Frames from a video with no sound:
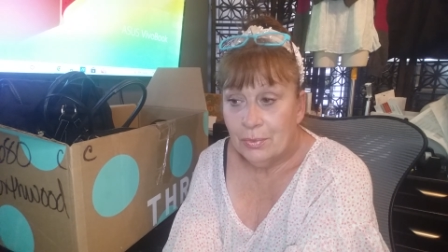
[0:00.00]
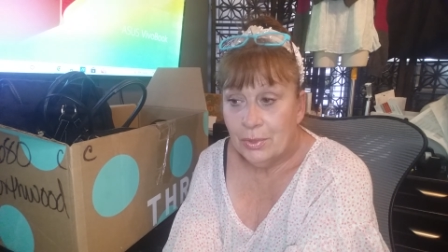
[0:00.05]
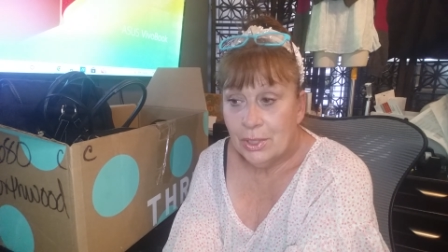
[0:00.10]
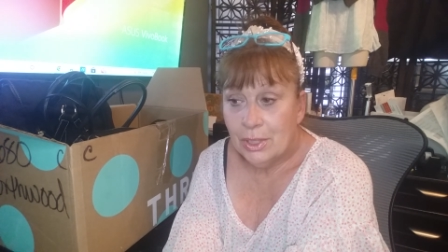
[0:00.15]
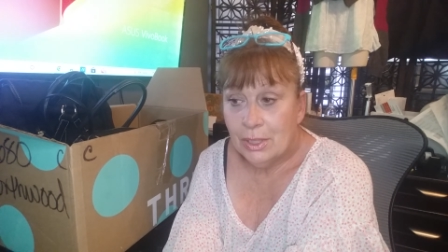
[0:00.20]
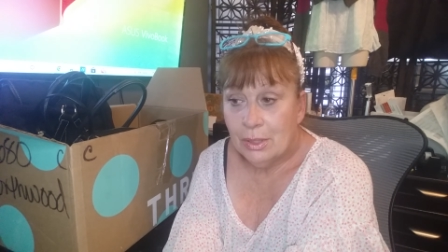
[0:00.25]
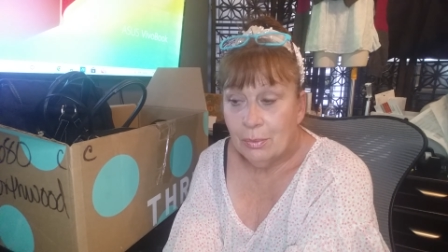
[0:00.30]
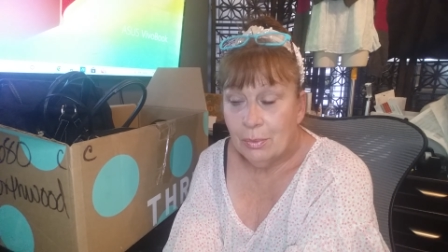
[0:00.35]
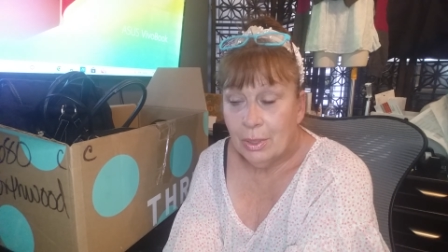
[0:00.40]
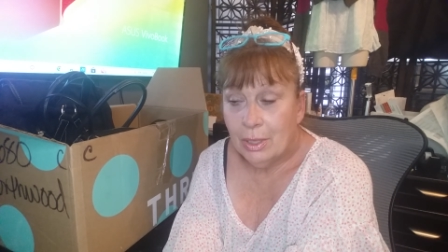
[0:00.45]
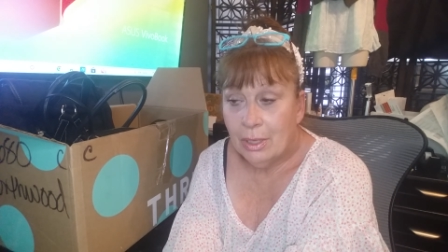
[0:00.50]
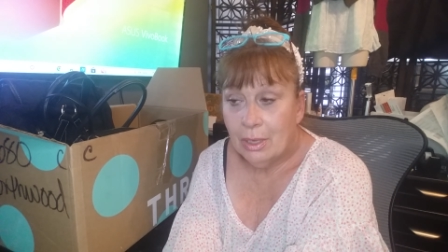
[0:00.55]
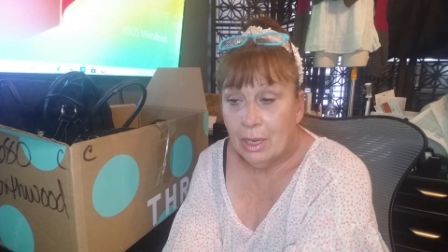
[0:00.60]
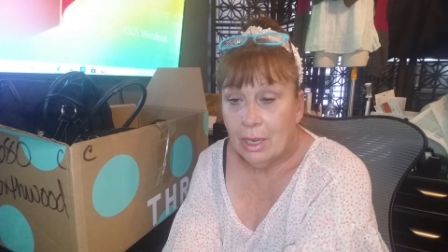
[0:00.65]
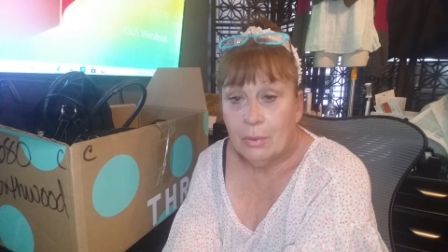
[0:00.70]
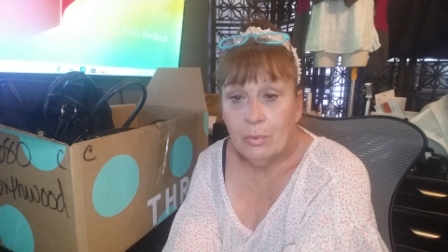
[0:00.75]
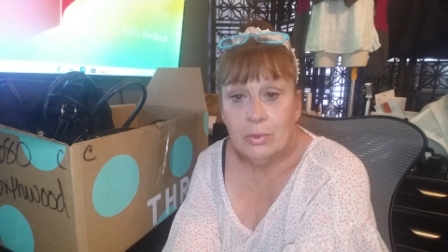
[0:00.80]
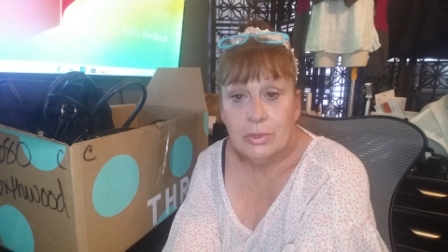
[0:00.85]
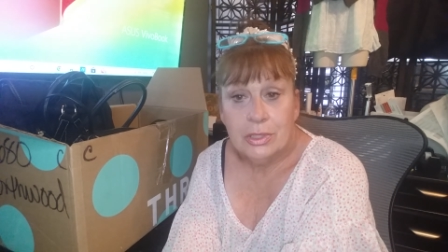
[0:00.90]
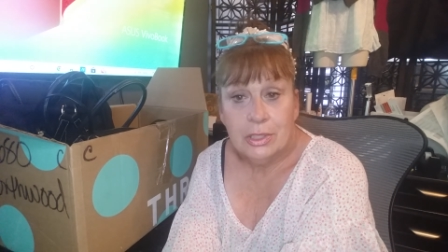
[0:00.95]
anyway,
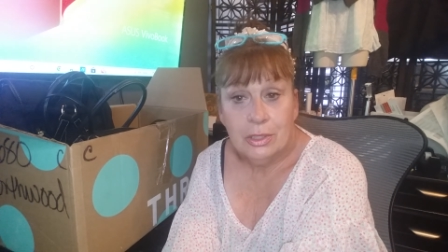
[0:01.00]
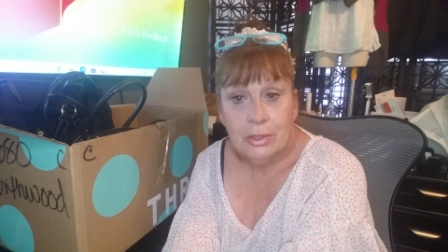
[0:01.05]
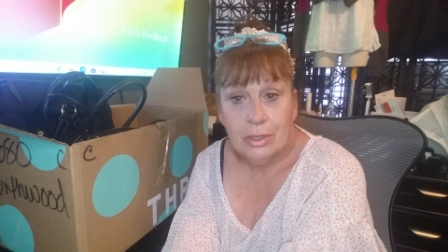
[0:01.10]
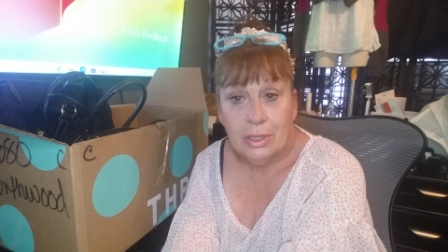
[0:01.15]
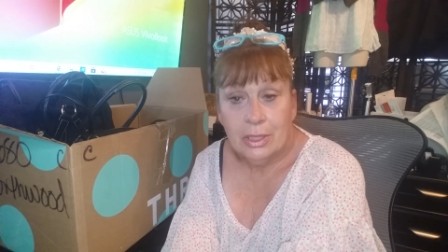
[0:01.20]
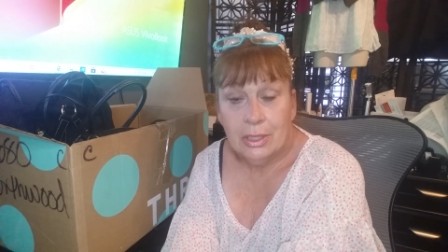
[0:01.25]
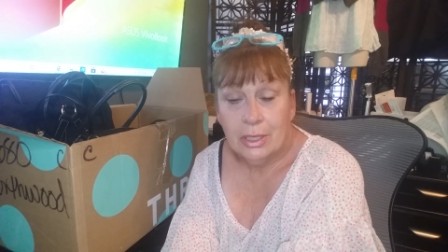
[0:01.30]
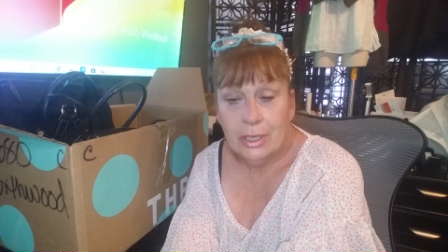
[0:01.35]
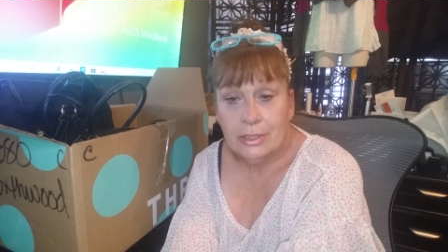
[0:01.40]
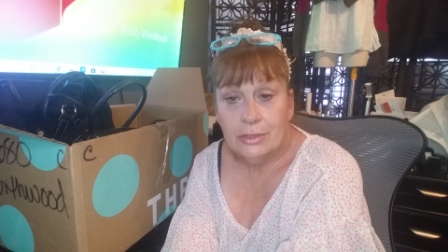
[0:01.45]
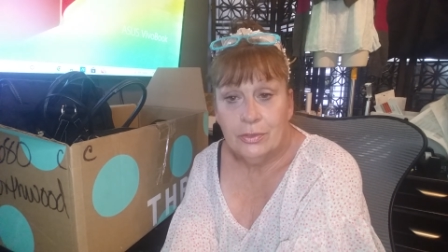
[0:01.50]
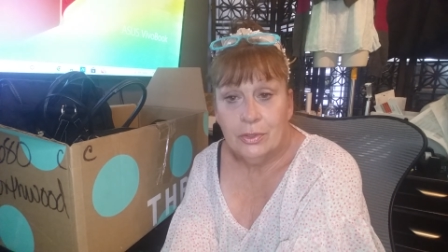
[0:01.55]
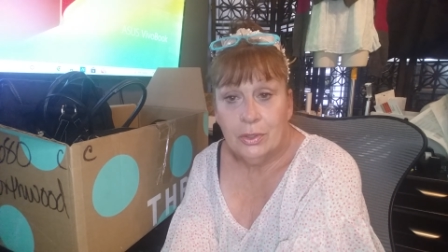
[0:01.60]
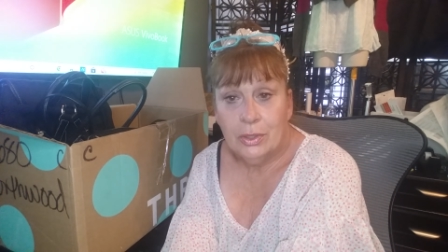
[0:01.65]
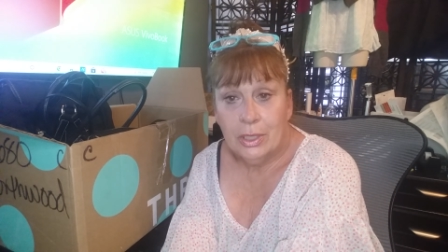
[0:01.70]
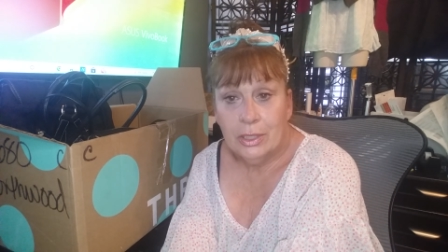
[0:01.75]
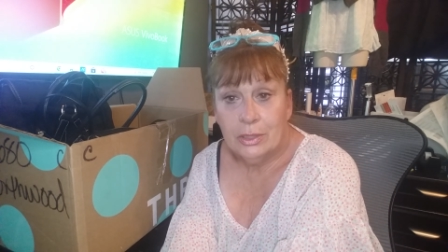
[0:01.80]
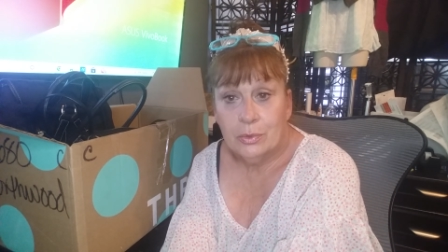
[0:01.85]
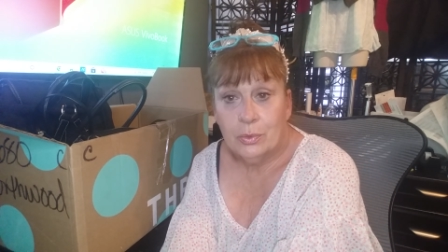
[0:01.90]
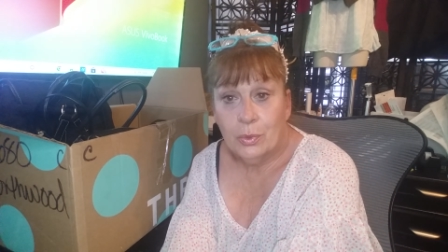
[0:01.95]
I will see you again in the next few
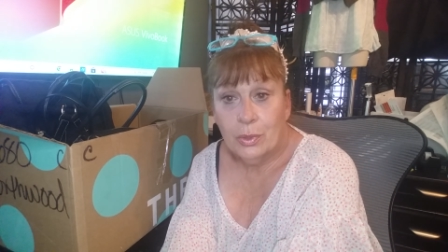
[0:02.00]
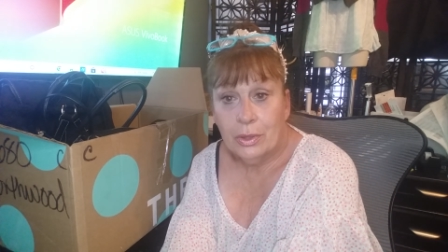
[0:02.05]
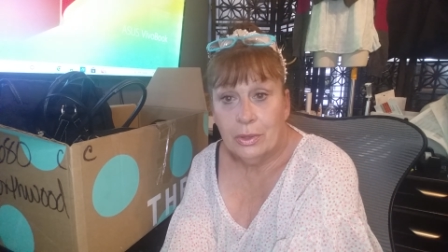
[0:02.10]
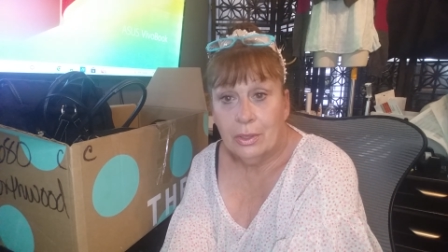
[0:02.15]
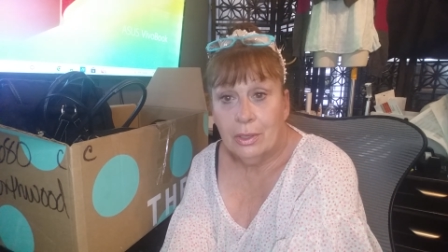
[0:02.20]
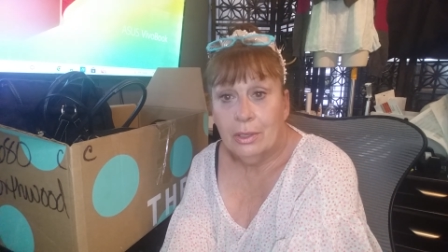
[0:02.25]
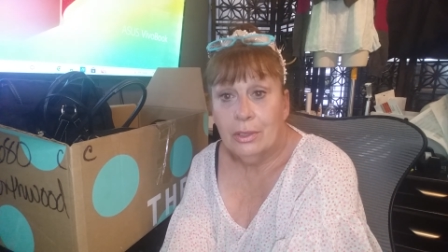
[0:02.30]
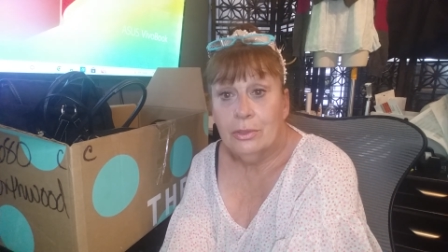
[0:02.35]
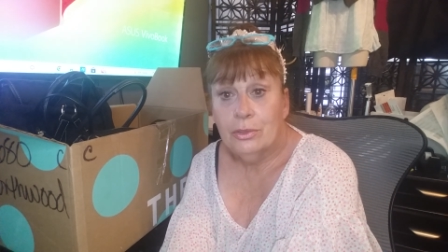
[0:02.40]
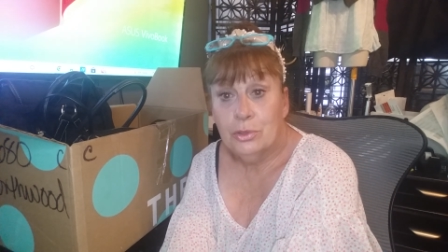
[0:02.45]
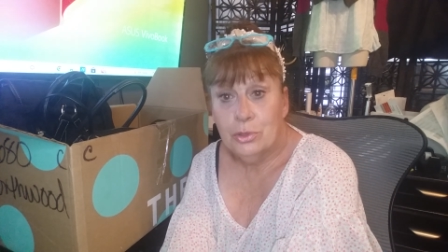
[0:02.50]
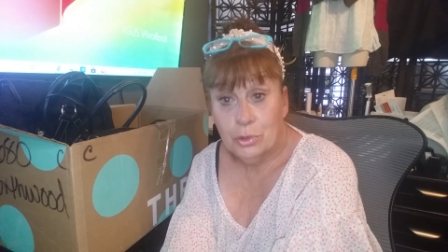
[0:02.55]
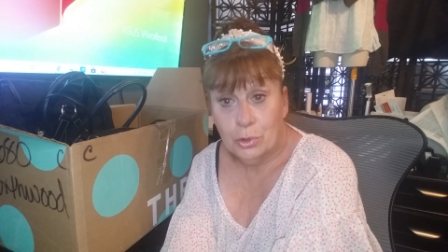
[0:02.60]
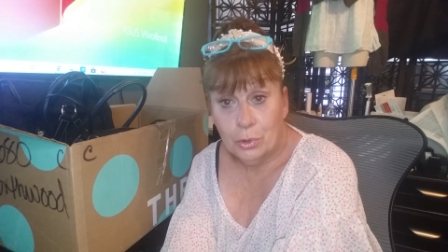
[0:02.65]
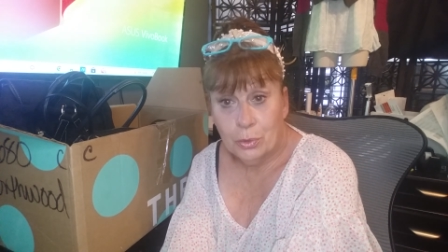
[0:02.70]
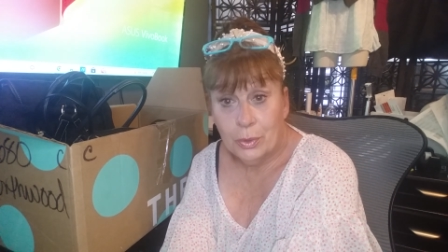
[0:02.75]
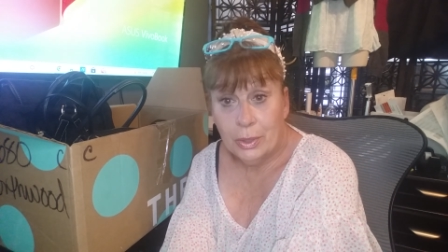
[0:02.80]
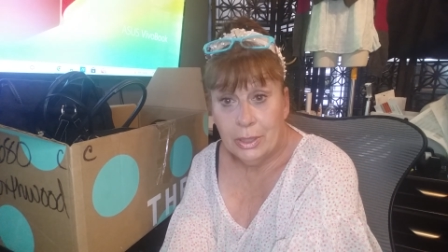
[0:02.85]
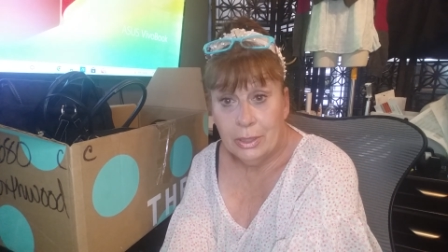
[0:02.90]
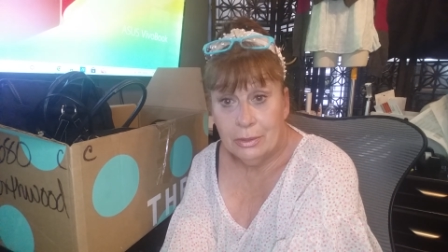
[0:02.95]
days with
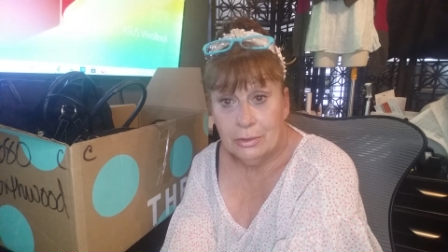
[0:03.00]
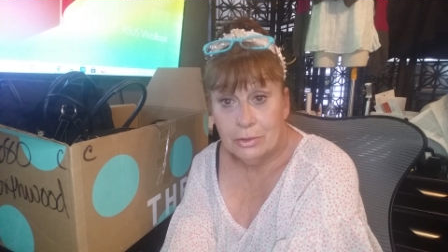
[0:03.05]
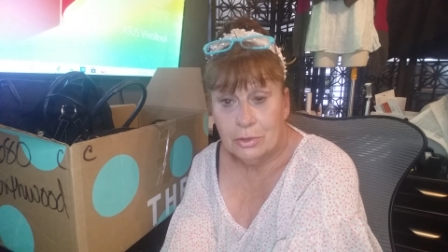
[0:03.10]
jewelry.